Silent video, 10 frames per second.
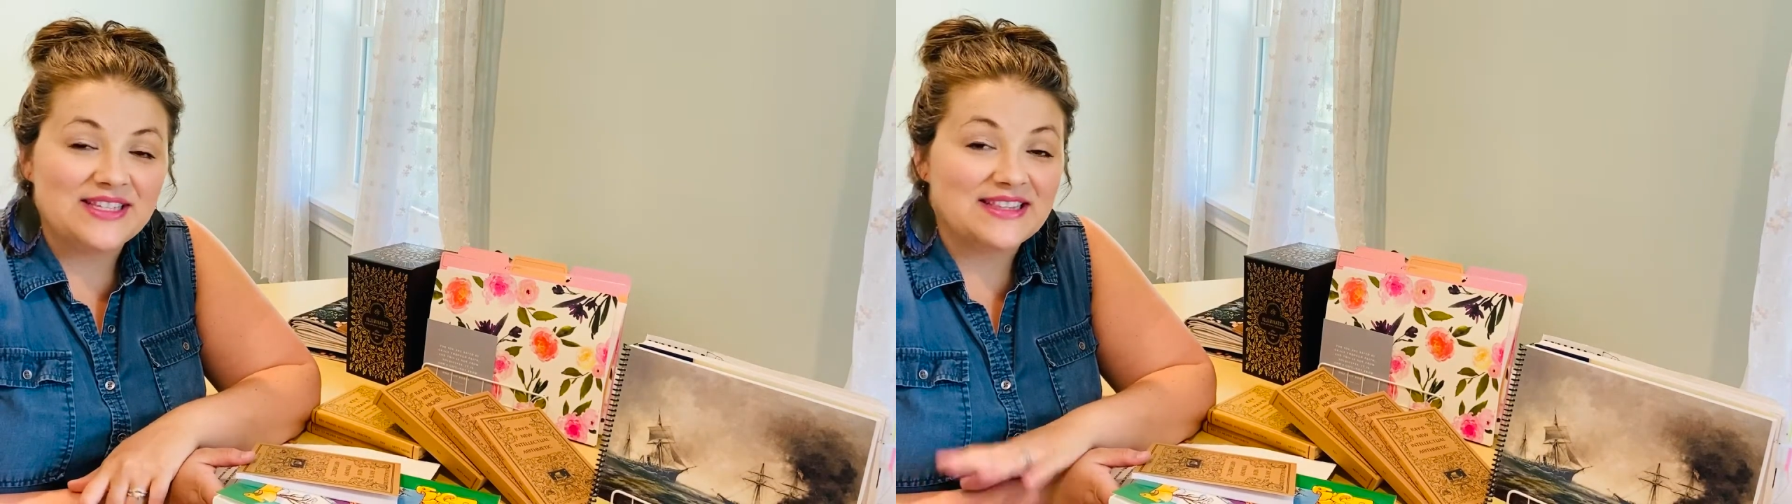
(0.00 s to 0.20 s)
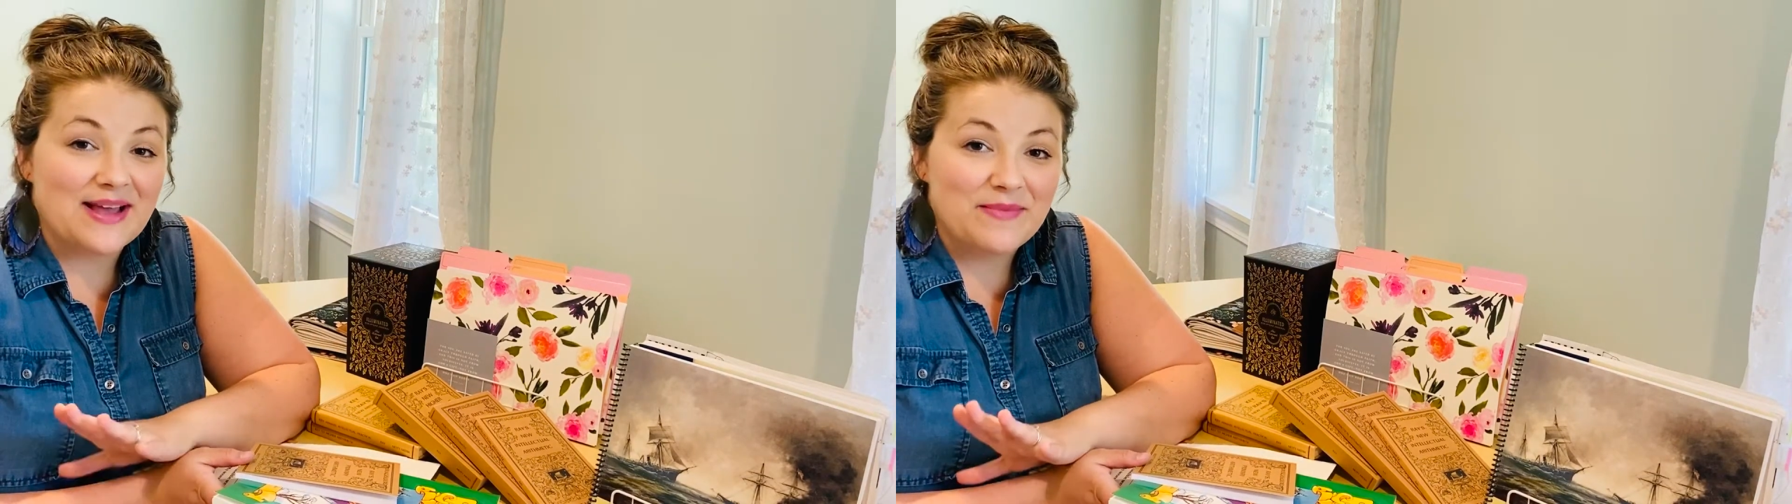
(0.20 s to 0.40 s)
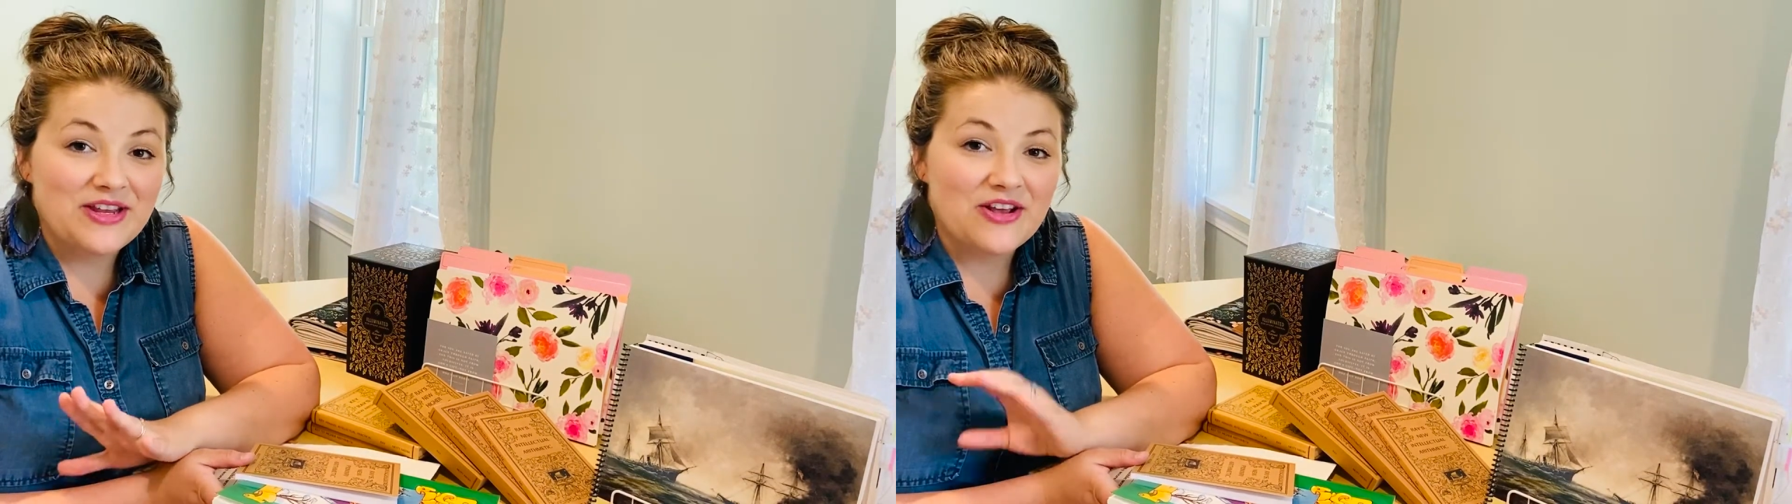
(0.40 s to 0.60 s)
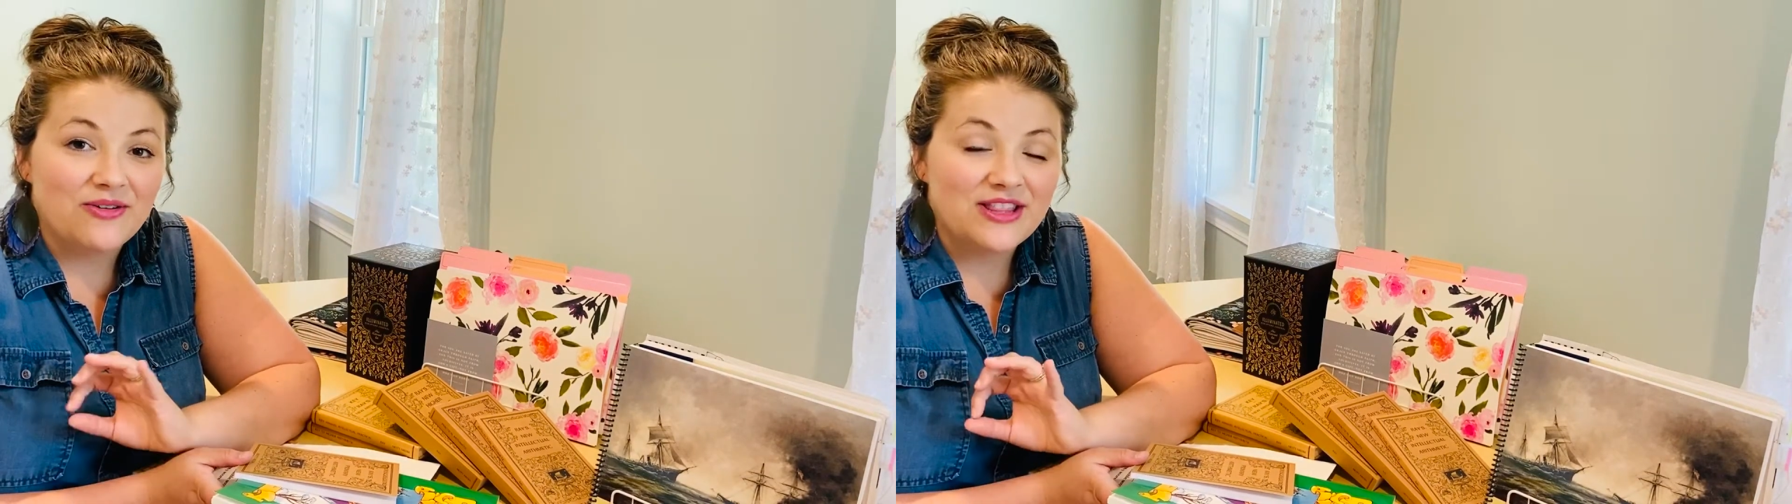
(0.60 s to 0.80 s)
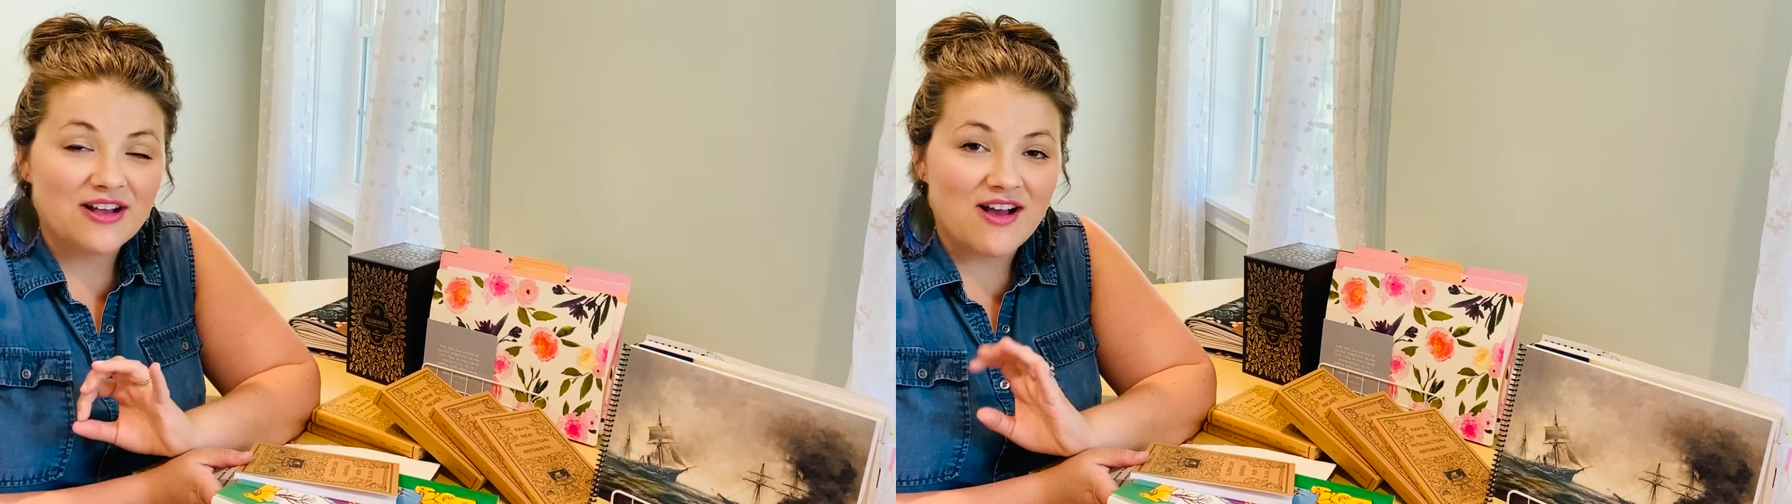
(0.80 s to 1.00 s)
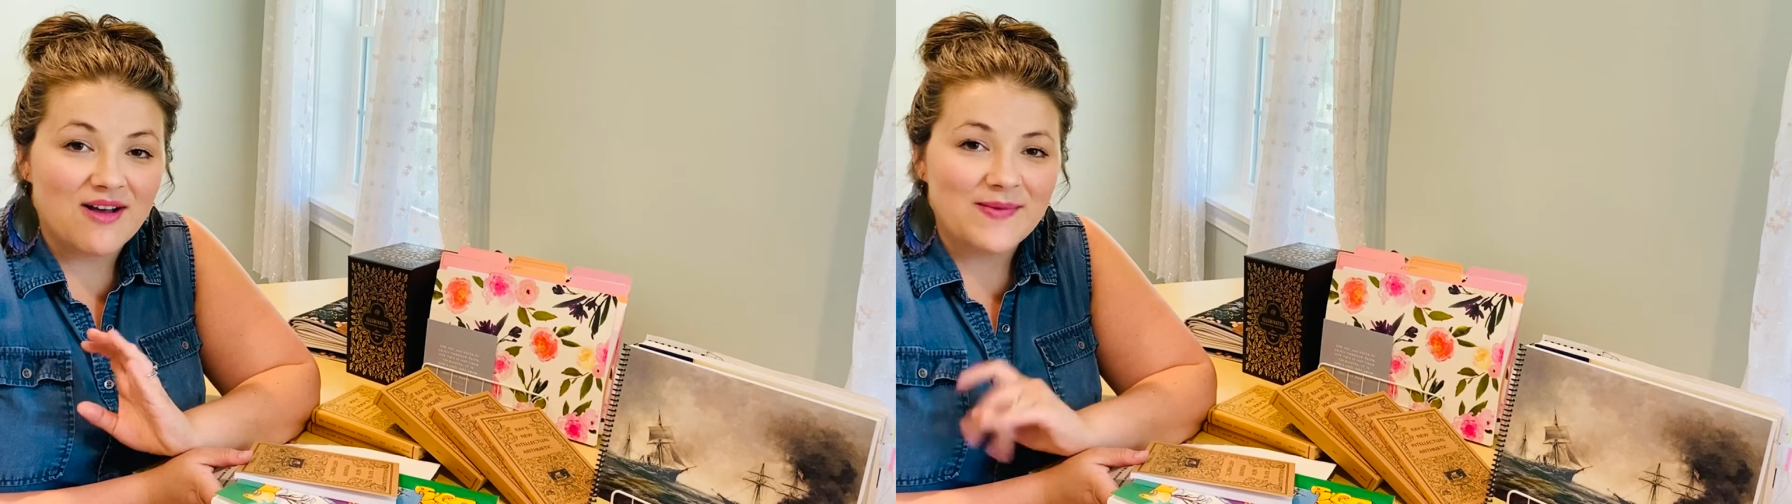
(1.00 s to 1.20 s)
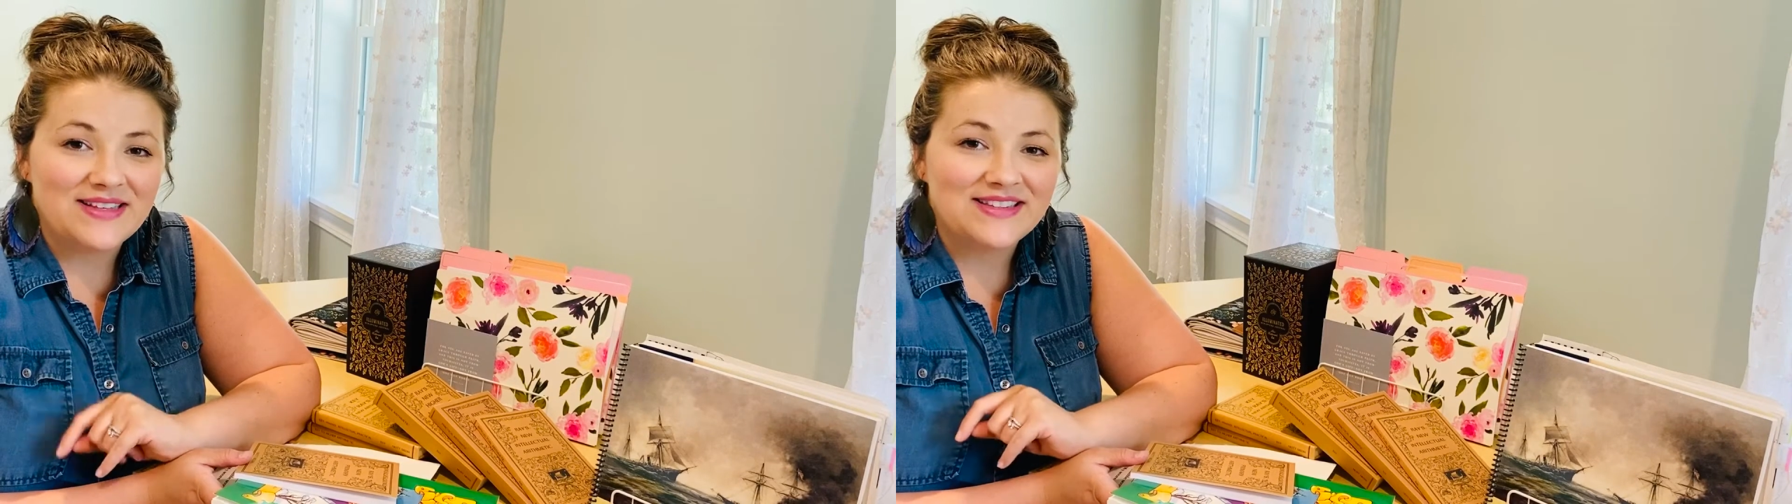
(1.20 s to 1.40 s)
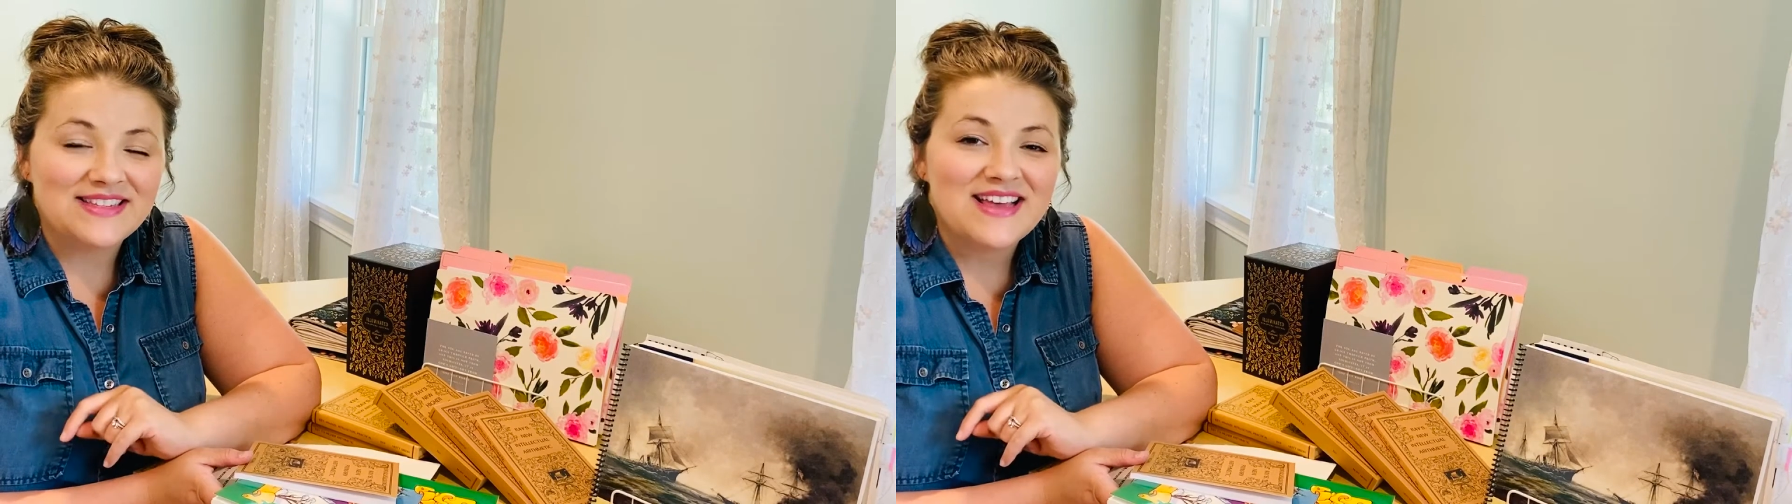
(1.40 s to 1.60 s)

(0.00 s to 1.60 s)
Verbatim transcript: let me know in the comments